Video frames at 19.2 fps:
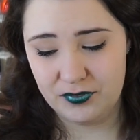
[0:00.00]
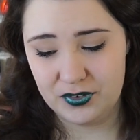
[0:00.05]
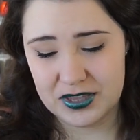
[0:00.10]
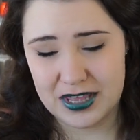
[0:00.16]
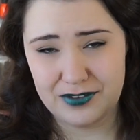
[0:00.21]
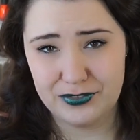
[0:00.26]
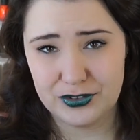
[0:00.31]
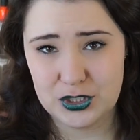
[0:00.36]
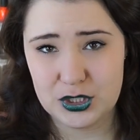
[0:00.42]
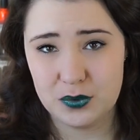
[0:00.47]
for
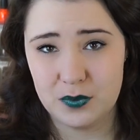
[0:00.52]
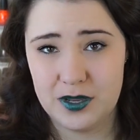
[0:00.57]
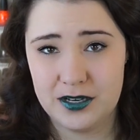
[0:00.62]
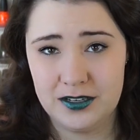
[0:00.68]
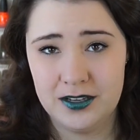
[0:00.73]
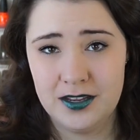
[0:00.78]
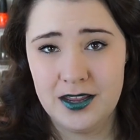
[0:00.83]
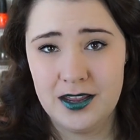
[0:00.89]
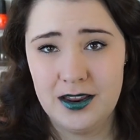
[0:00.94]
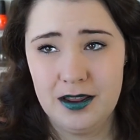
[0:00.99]
that first
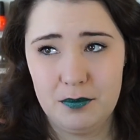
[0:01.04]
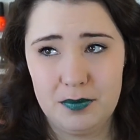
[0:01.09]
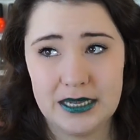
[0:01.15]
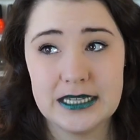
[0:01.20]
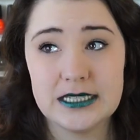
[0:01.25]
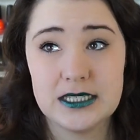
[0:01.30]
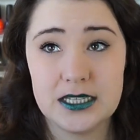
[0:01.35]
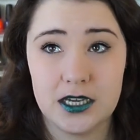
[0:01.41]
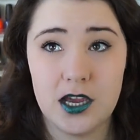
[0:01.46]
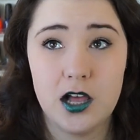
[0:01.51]
one
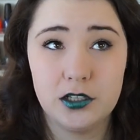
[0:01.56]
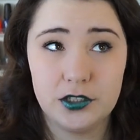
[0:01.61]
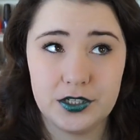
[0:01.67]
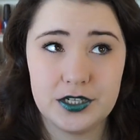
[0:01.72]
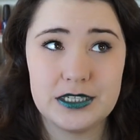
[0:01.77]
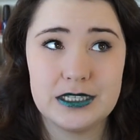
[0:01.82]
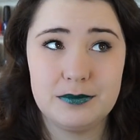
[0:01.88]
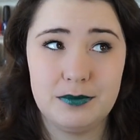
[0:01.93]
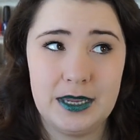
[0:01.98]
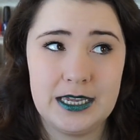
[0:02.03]
because the color
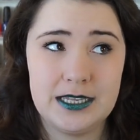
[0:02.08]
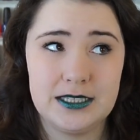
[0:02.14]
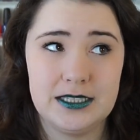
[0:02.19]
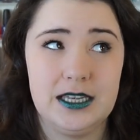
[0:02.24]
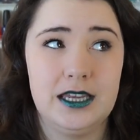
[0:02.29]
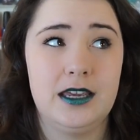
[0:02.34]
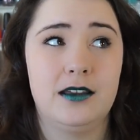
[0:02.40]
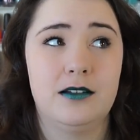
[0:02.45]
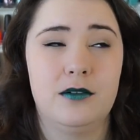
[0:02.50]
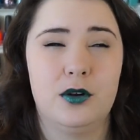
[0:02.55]
is
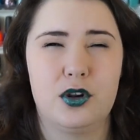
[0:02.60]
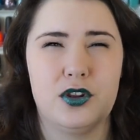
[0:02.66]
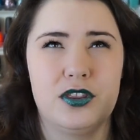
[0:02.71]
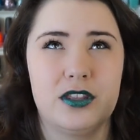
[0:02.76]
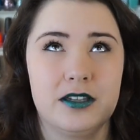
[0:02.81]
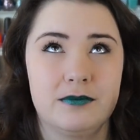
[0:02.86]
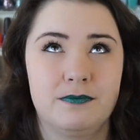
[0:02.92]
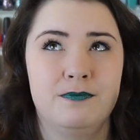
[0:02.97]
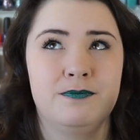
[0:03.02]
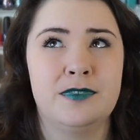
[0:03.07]
amazing or
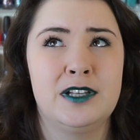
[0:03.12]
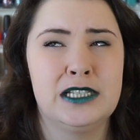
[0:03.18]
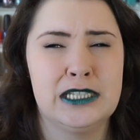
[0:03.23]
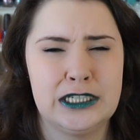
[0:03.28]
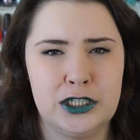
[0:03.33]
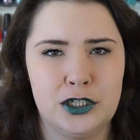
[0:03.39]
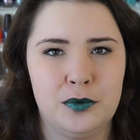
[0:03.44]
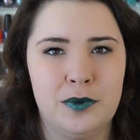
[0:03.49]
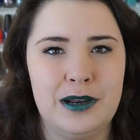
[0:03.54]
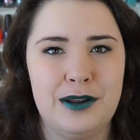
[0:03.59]
the
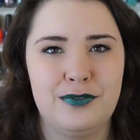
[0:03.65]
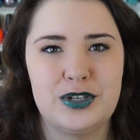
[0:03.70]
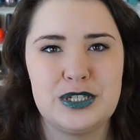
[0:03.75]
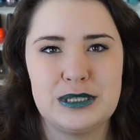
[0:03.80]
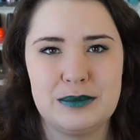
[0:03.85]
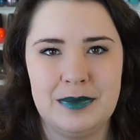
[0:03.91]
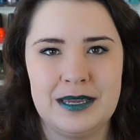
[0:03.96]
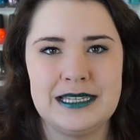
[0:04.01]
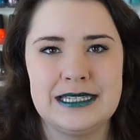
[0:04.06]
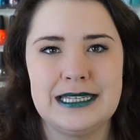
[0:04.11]
glitter or whatever
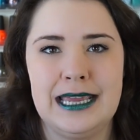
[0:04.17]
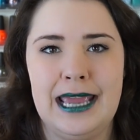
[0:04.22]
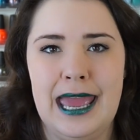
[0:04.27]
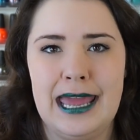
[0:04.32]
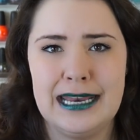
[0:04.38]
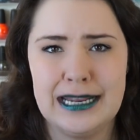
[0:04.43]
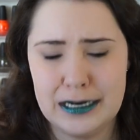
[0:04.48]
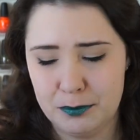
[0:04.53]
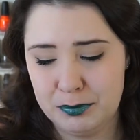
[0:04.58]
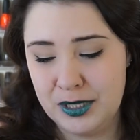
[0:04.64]
is amazing
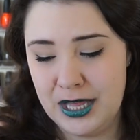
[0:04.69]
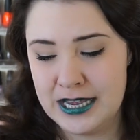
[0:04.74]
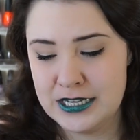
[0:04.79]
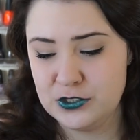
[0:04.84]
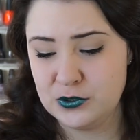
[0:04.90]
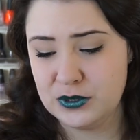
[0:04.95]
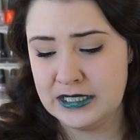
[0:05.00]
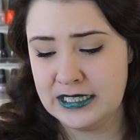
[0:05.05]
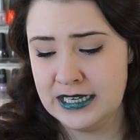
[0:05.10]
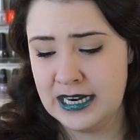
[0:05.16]
and it
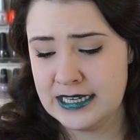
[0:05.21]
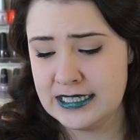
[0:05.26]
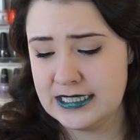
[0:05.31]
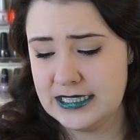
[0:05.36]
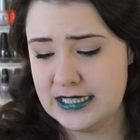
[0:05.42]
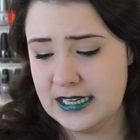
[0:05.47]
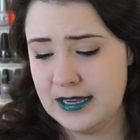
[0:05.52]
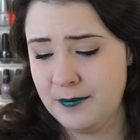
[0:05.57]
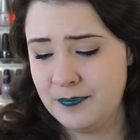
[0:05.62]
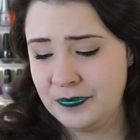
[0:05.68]
applies really
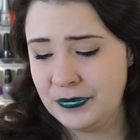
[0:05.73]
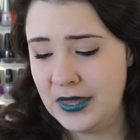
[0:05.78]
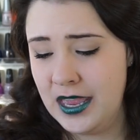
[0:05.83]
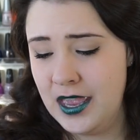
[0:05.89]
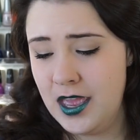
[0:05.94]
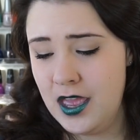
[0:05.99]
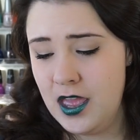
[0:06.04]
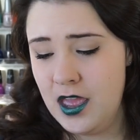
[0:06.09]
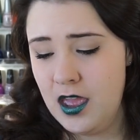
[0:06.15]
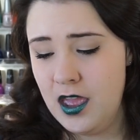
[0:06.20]
nicely.
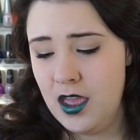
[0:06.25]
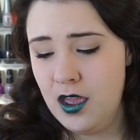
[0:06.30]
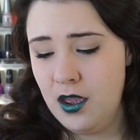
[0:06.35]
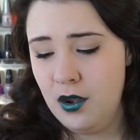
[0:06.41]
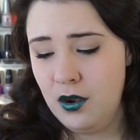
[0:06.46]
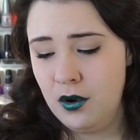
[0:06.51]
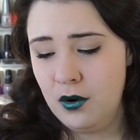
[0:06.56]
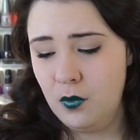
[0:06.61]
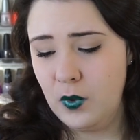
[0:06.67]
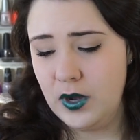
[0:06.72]

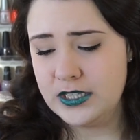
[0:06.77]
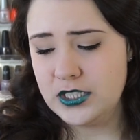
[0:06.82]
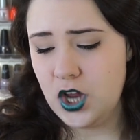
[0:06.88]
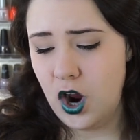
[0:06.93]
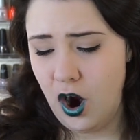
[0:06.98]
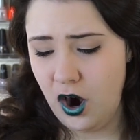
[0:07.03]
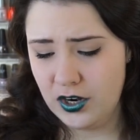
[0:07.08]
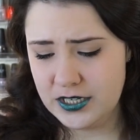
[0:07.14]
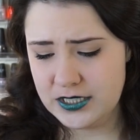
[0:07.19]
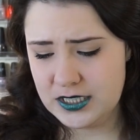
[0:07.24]
What's
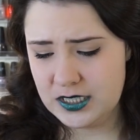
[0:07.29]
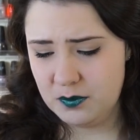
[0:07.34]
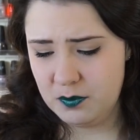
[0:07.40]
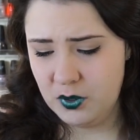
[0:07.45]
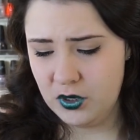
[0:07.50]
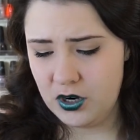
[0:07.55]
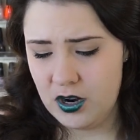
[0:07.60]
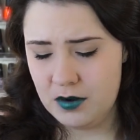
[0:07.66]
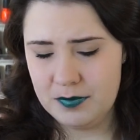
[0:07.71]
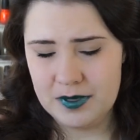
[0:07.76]
hardest to
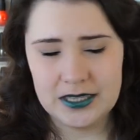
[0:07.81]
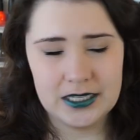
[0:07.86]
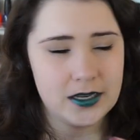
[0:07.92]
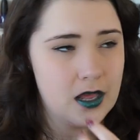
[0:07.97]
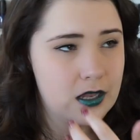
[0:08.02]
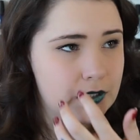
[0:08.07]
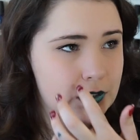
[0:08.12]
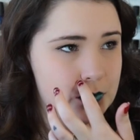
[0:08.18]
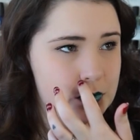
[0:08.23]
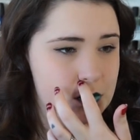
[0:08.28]
put on but the
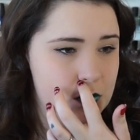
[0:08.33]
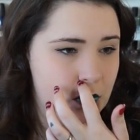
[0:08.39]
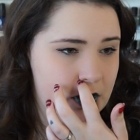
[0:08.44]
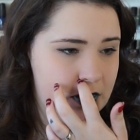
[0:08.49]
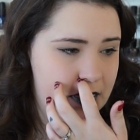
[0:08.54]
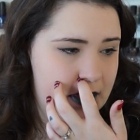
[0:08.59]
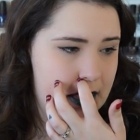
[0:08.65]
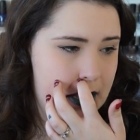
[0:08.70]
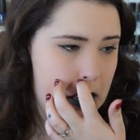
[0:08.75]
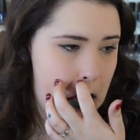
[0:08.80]
color was
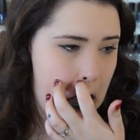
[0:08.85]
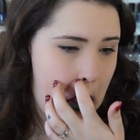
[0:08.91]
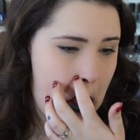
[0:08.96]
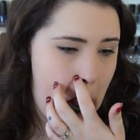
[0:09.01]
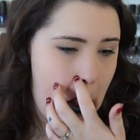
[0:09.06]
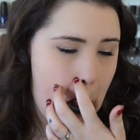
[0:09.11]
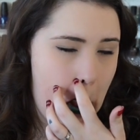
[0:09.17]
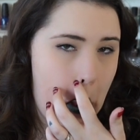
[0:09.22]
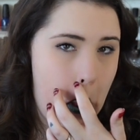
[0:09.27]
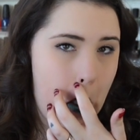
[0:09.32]
worth it
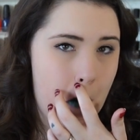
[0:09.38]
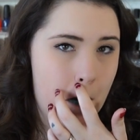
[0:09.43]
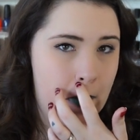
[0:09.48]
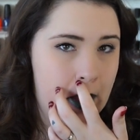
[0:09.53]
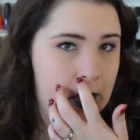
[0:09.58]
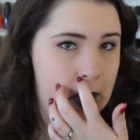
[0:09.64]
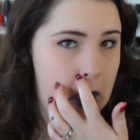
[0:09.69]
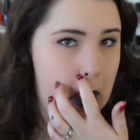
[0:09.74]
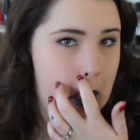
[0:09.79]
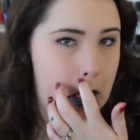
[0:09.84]
oh
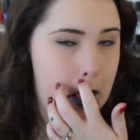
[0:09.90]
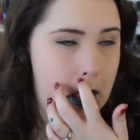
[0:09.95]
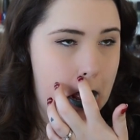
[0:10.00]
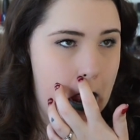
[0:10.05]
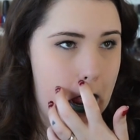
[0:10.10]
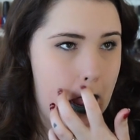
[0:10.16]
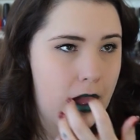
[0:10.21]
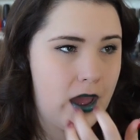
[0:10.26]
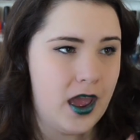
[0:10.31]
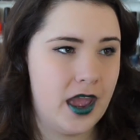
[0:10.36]
my god,
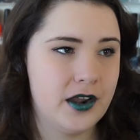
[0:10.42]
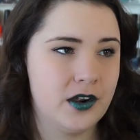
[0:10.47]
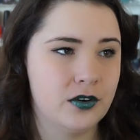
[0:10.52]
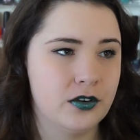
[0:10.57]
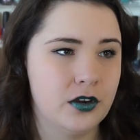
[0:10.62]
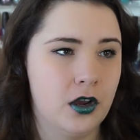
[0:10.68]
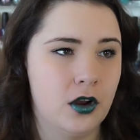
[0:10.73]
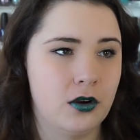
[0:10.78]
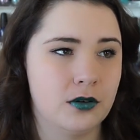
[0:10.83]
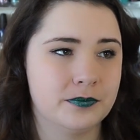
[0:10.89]
I
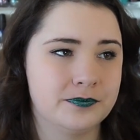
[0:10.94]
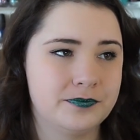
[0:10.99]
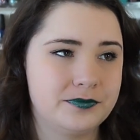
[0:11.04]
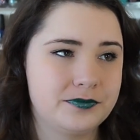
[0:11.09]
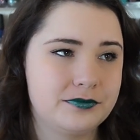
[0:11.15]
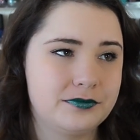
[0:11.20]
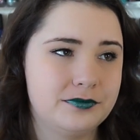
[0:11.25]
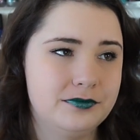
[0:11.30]
don't know.